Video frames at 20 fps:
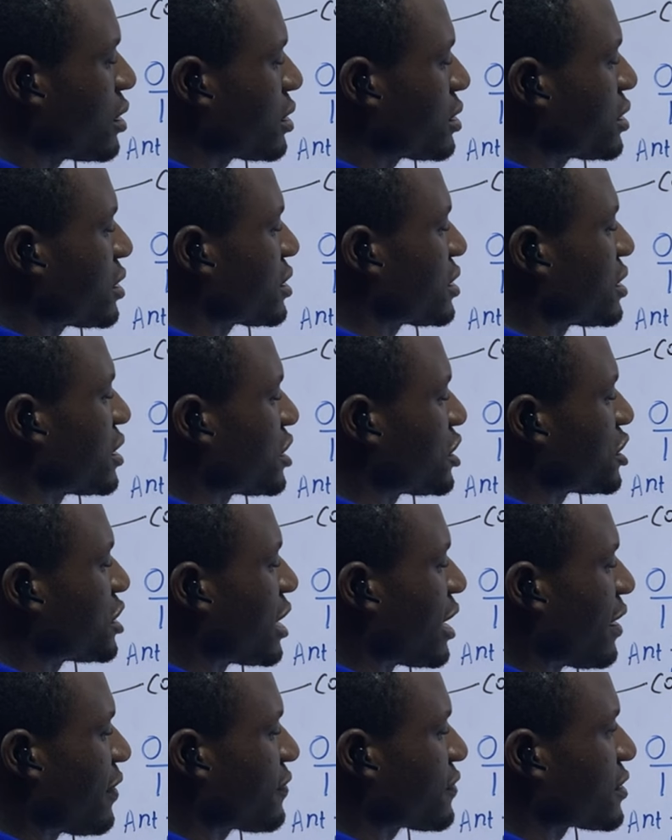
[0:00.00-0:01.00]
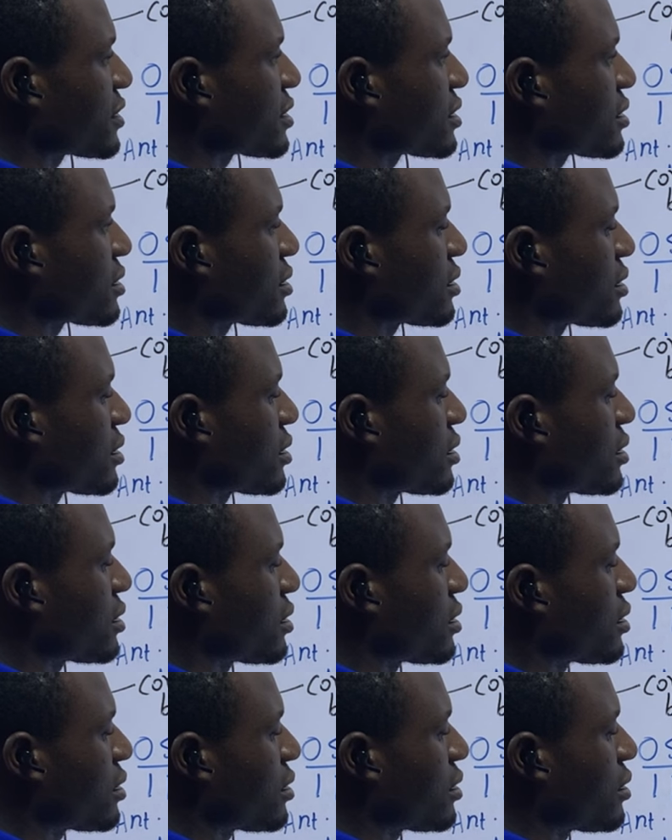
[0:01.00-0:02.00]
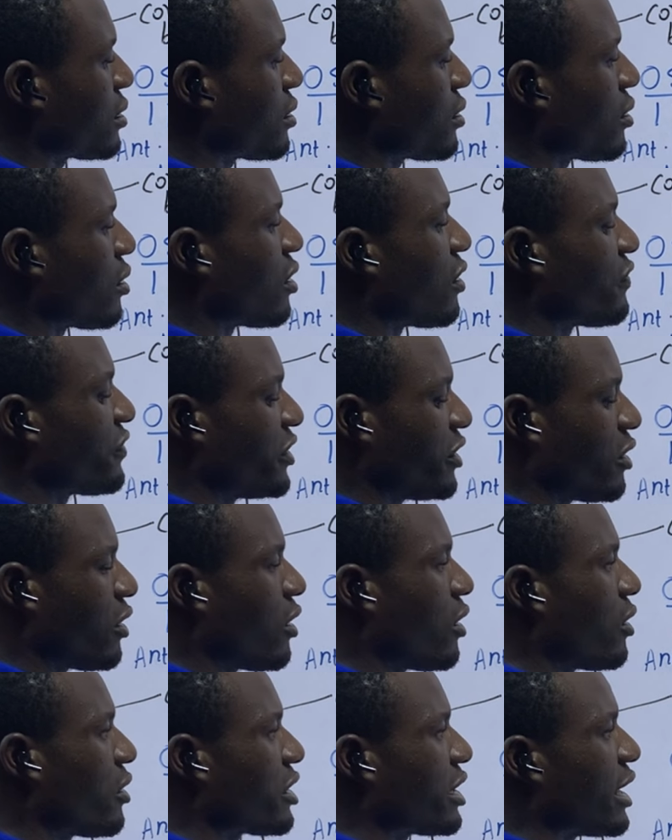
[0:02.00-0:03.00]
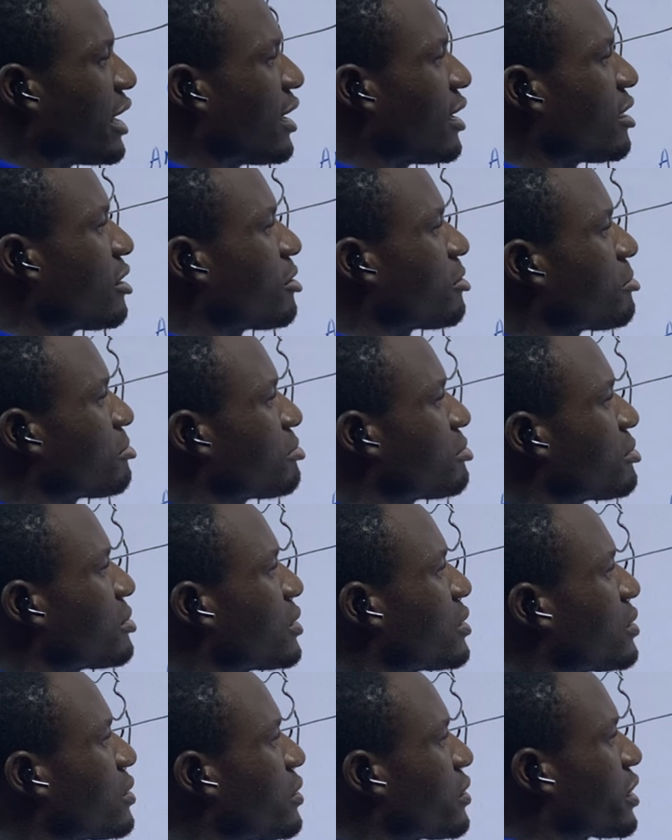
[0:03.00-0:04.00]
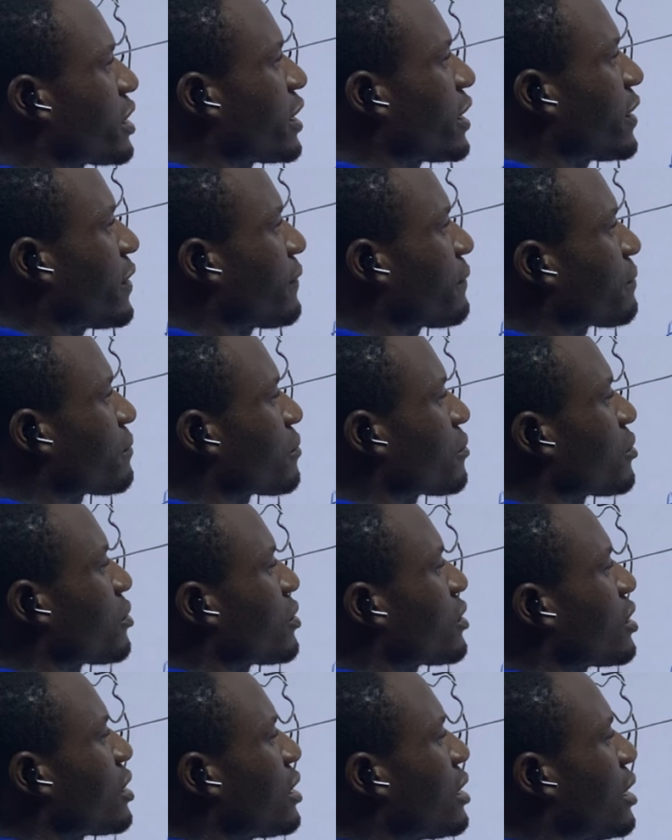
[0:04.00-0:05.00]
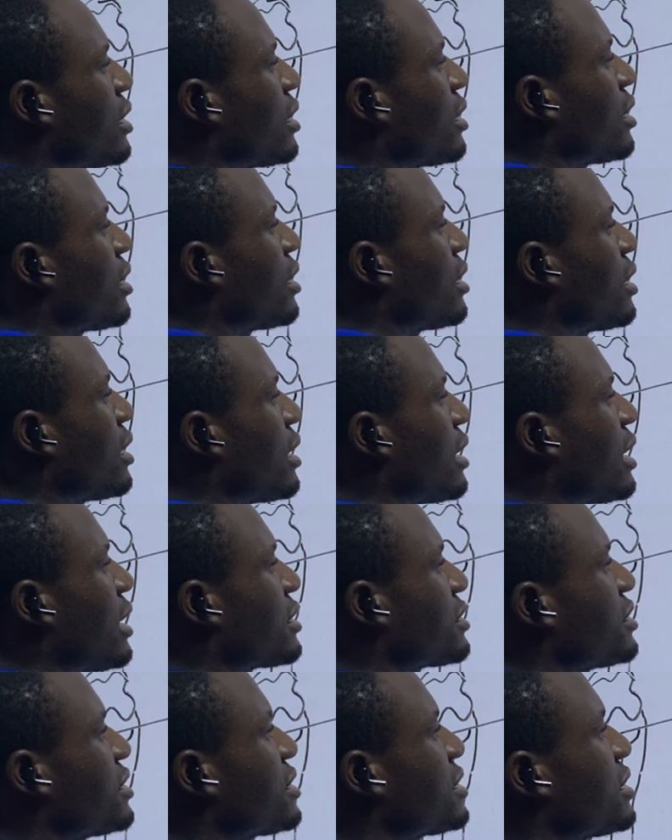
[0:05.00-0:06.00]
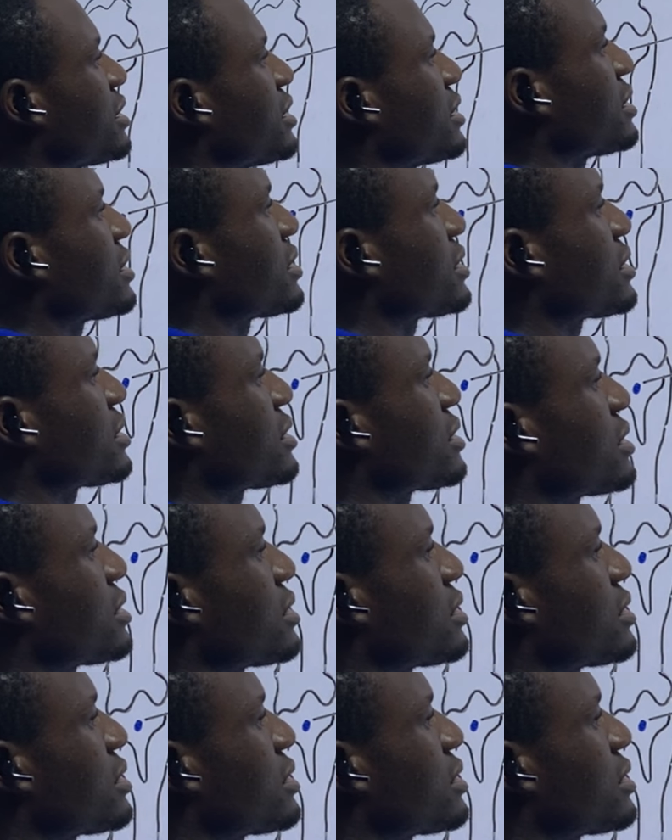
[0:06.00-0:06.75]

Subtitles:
This is the shaft of the ulna, okay, and this is